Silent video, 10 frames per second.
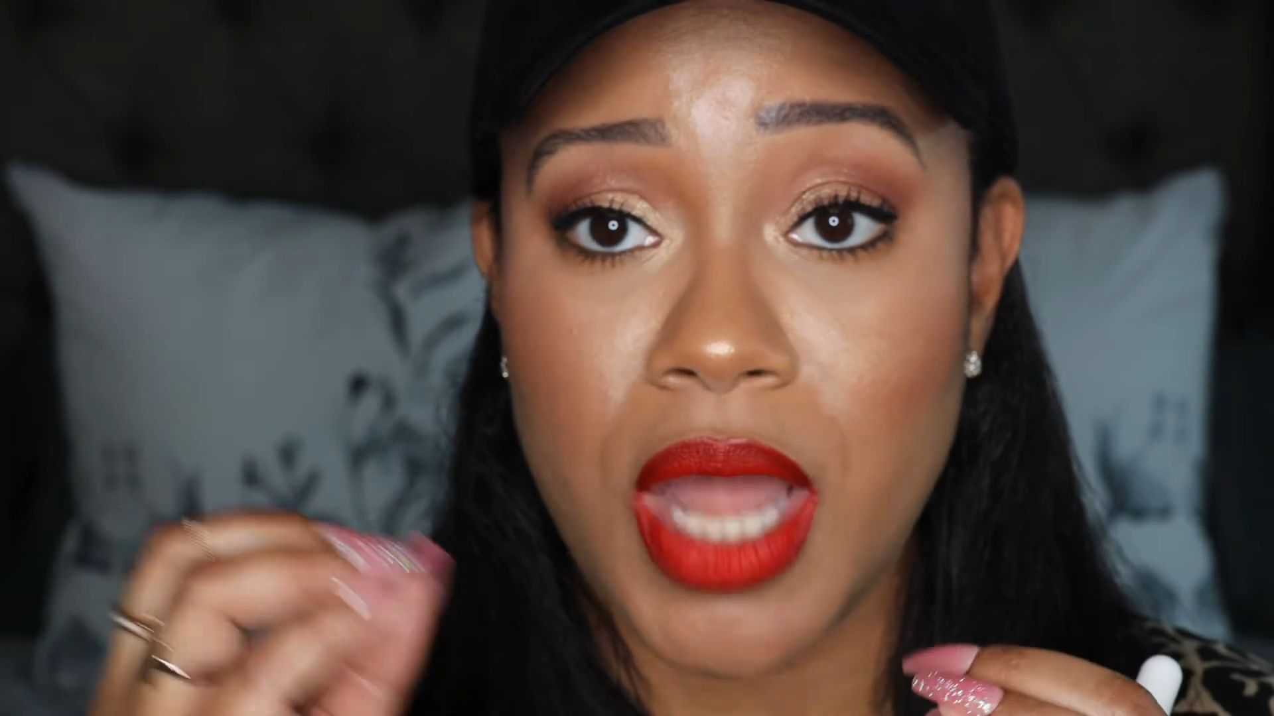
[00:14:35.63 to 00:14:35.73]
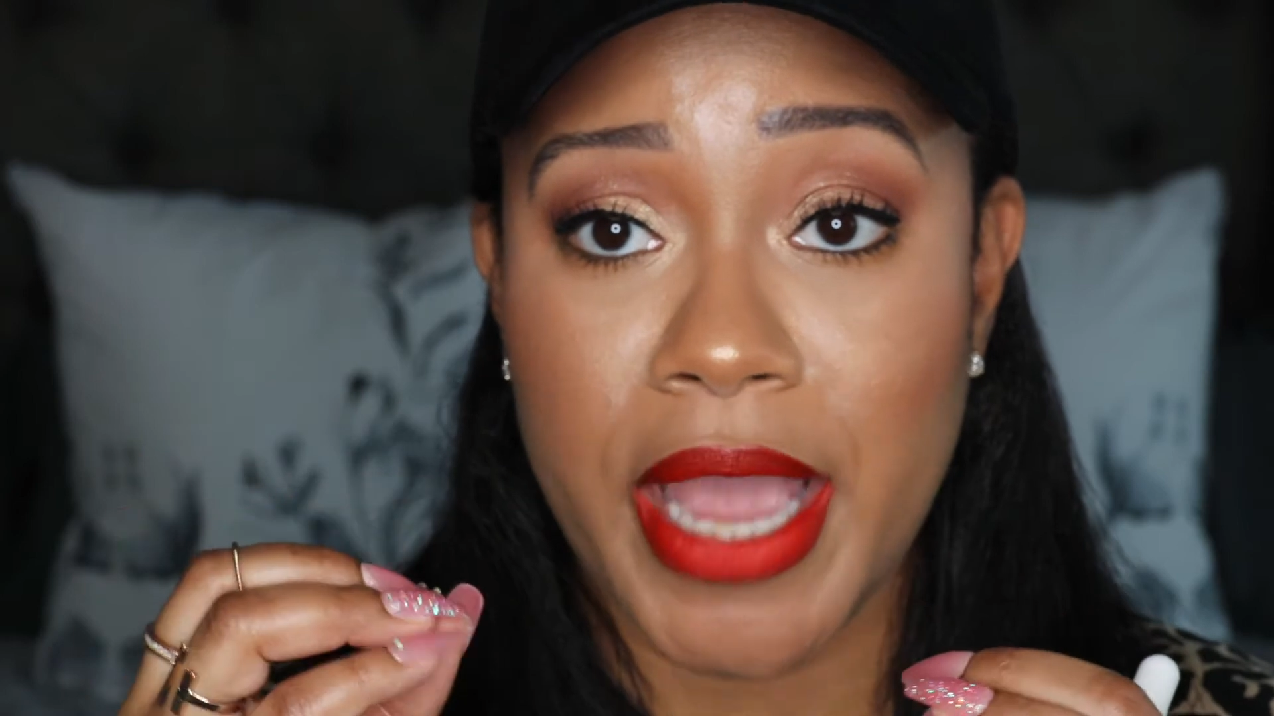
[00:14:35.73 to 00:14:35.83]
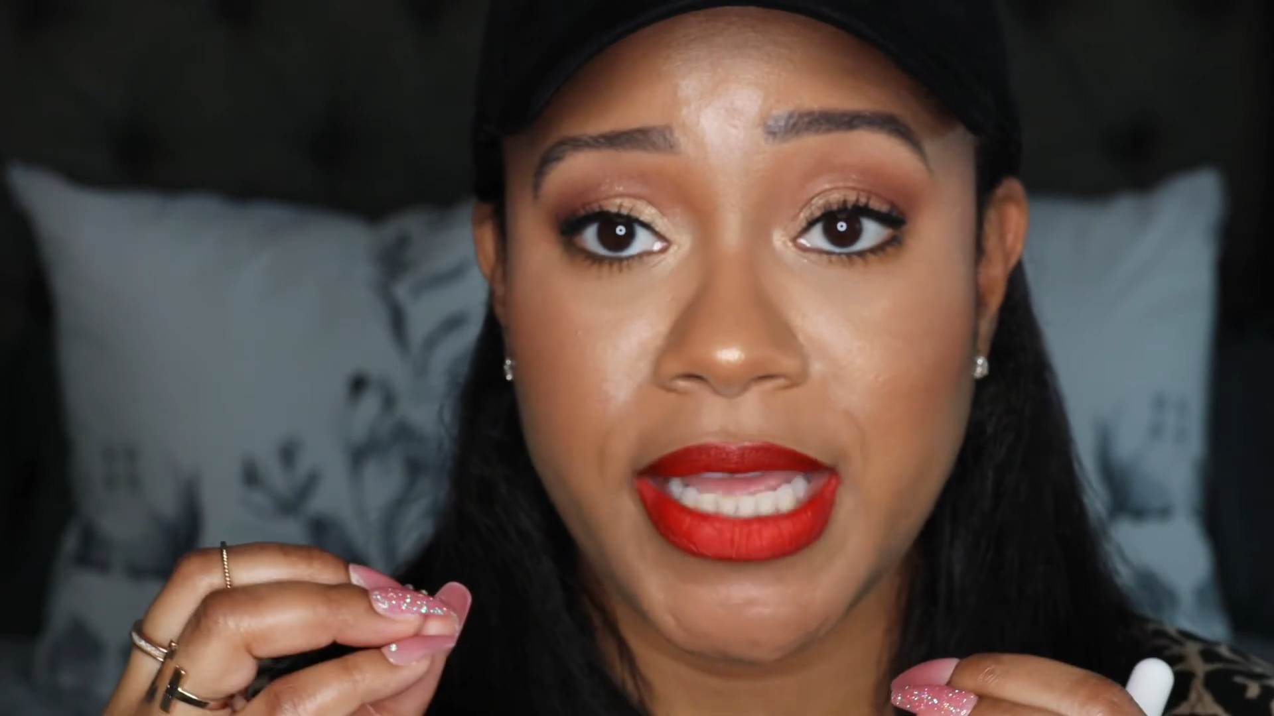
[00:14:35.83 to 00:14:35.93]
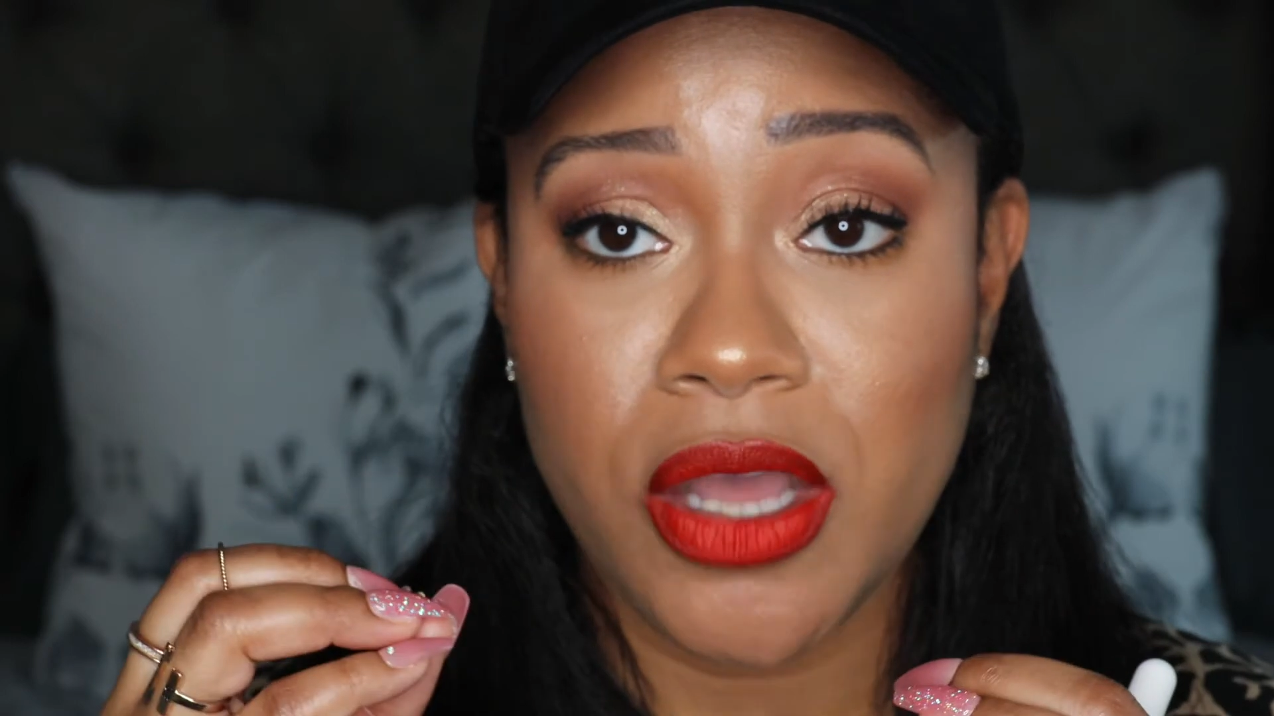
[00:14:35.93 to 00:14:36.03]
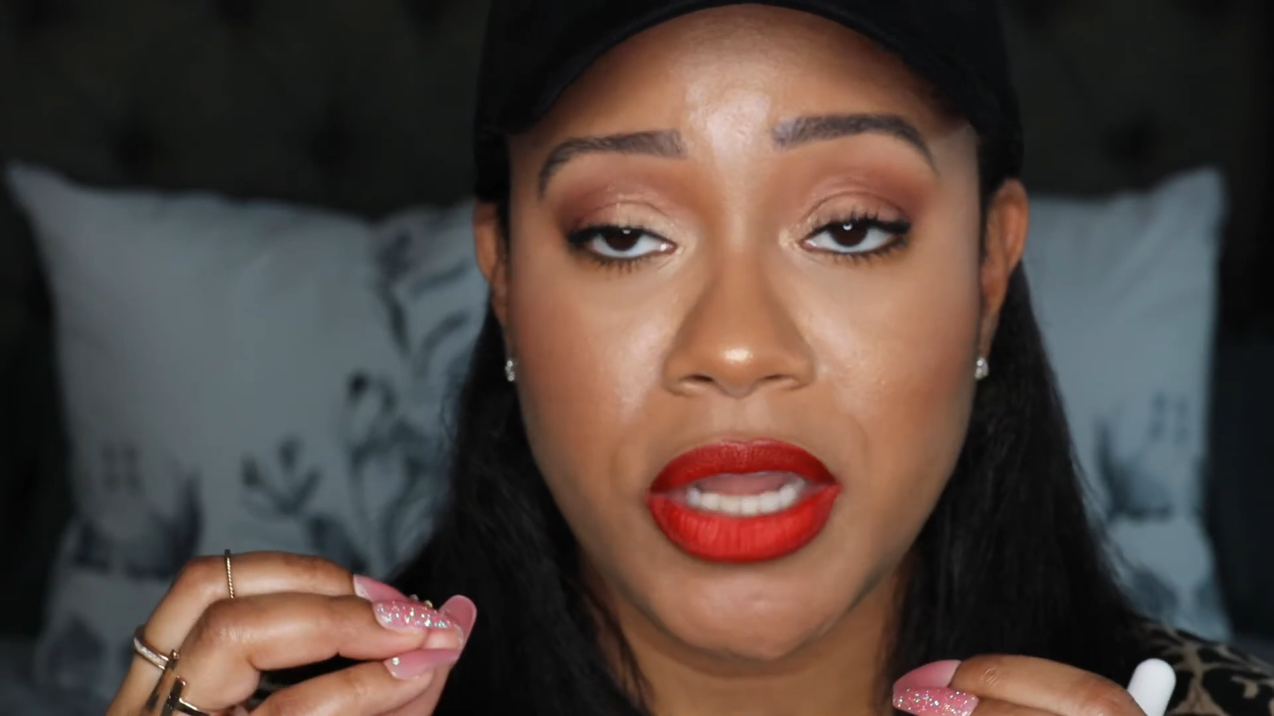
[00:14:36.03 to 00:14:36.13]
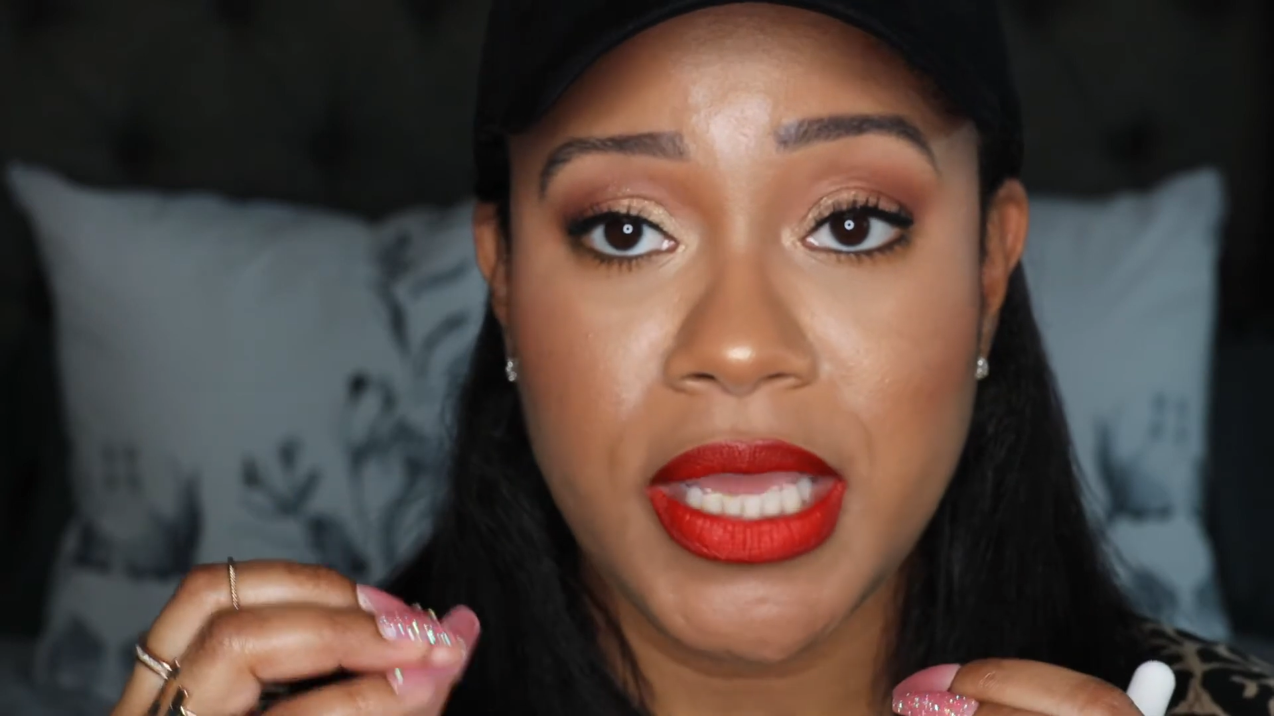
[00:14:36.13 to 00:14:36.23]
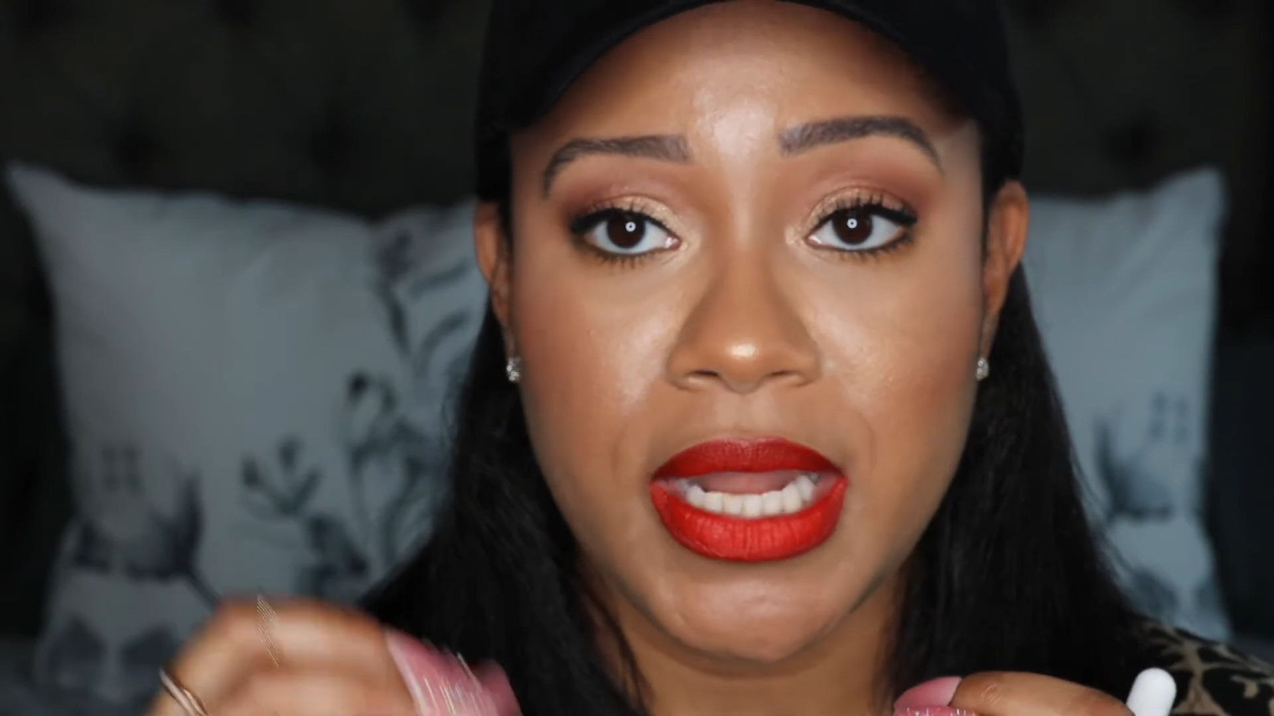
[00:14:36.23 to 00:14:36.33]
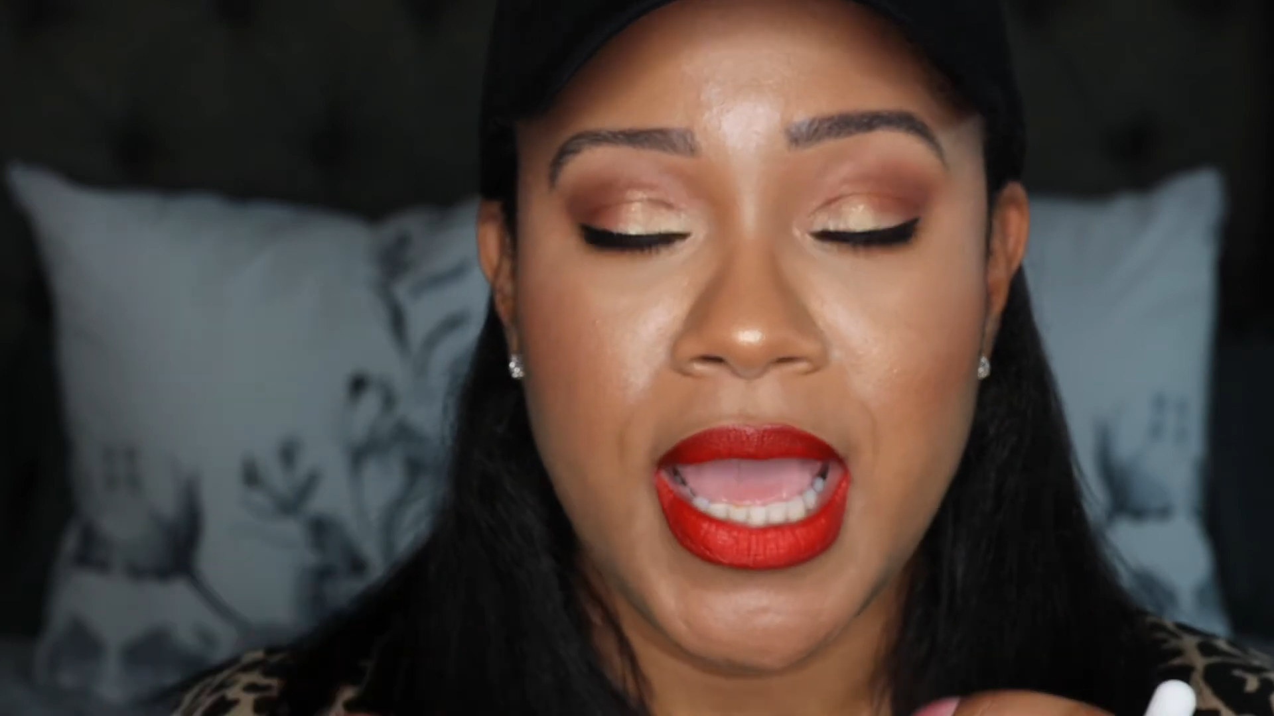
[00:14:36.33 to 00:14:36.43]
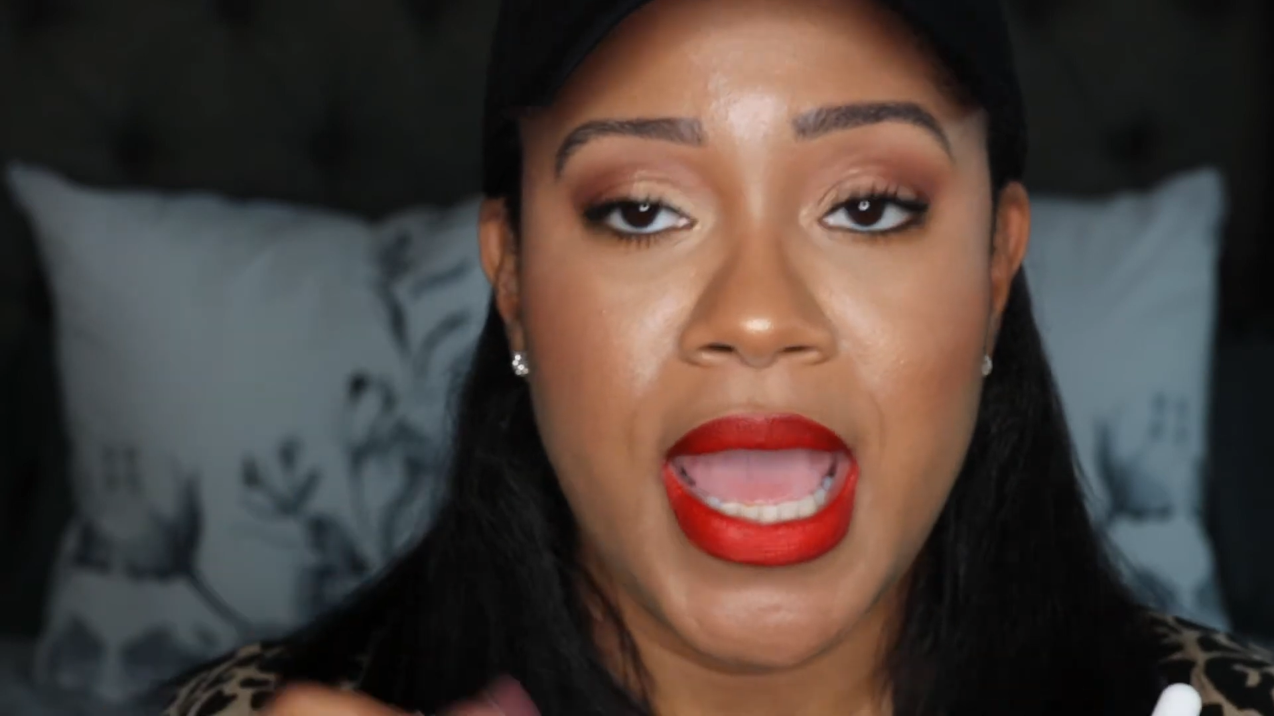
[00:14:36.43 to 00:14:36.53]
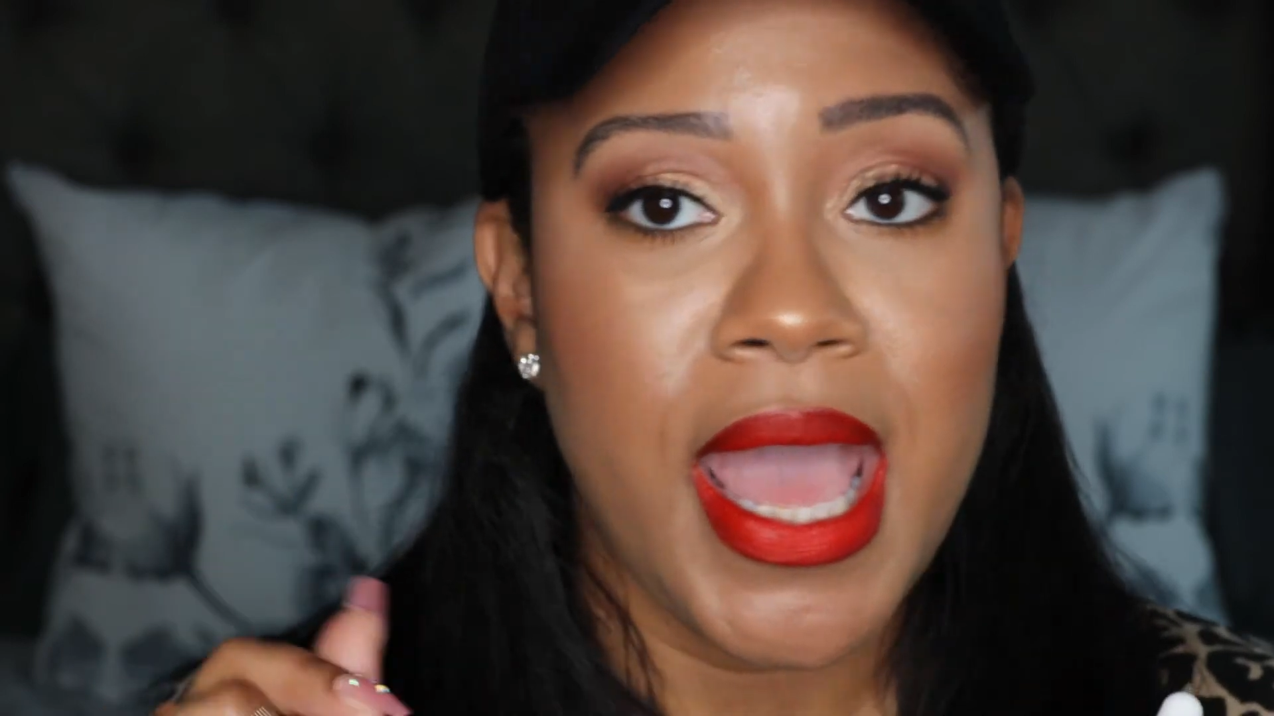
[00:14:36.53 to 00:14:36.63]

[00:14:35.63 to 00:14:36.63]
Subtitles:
lining on it,